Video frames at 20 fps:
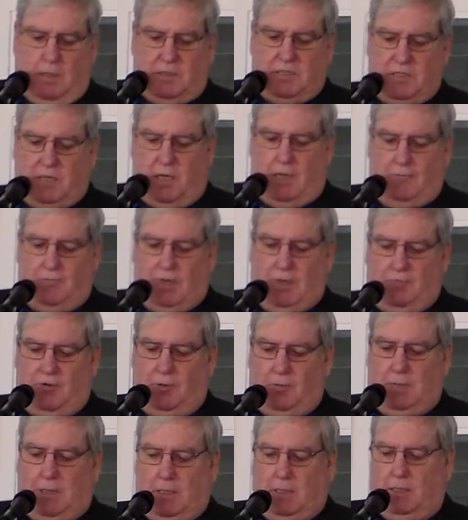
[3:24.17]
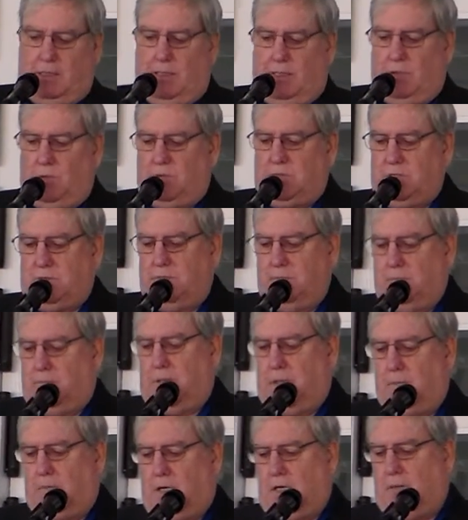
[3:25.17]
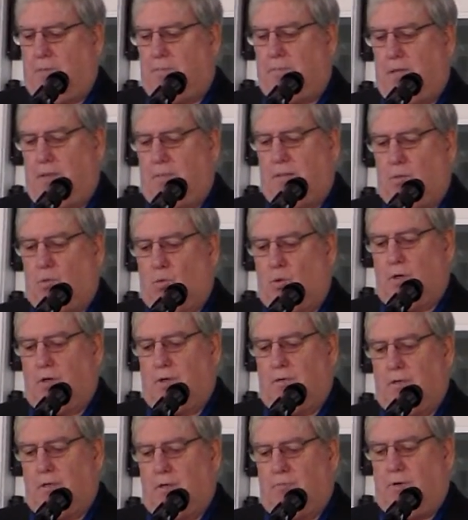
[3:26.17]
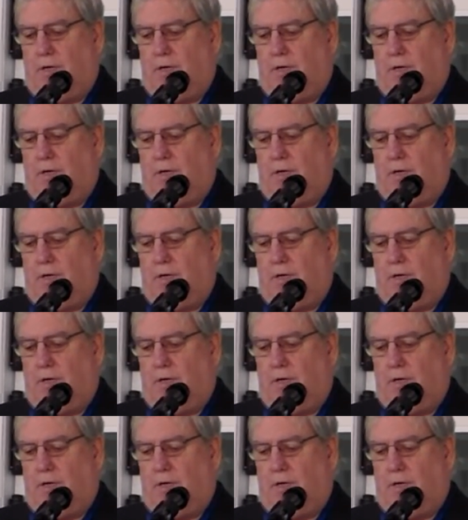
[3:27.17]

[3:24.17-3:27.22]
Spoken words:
Instead of giving me an allowance, my mom made me work